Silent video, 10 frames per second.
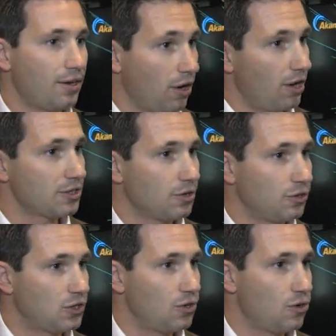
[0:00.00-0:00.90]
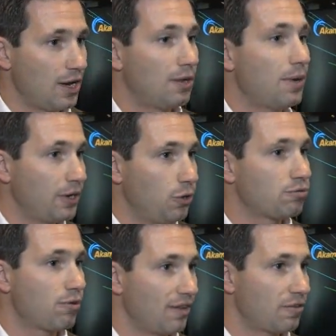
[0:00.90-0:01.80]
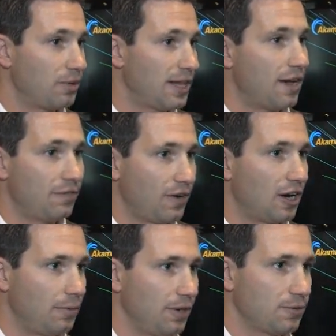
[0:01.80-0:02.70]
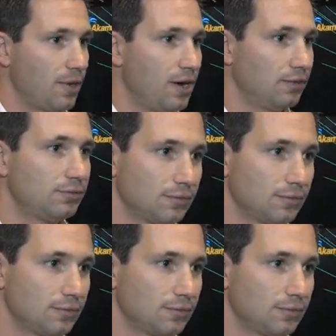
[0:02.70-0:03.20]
also to anybody who's running from a cloud environment as well.